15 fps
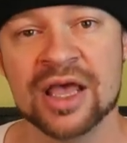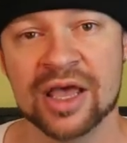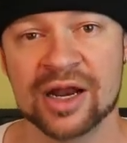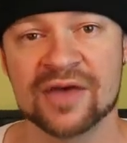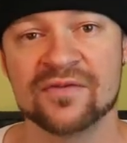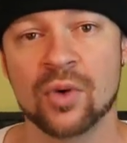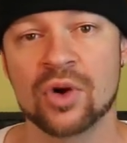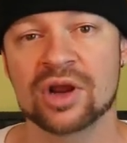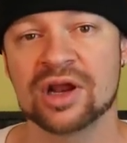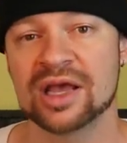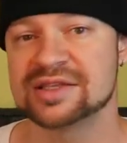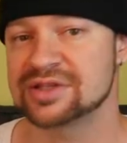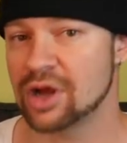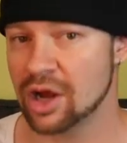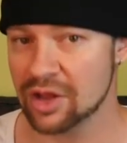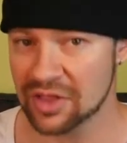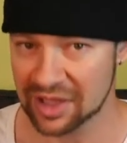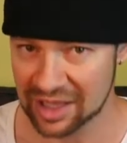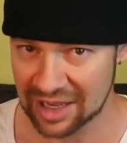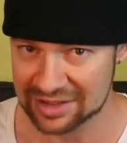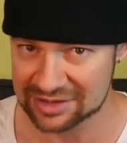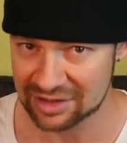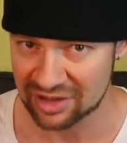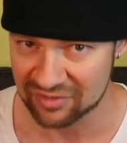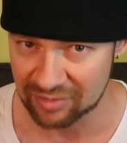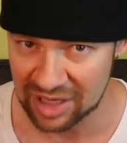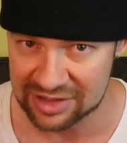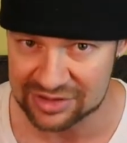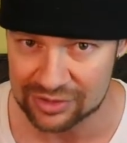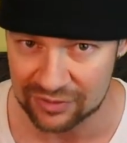and I've organized all the content I've
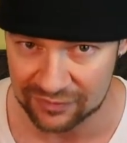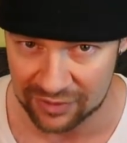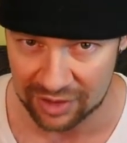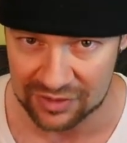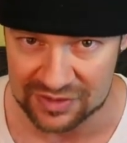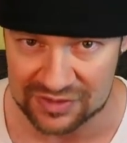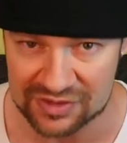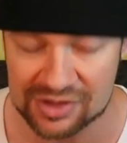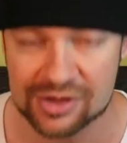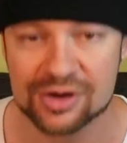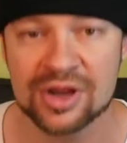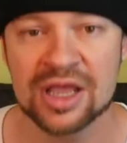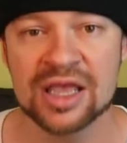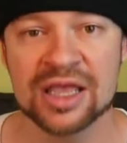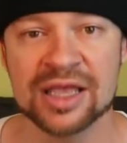made so far this year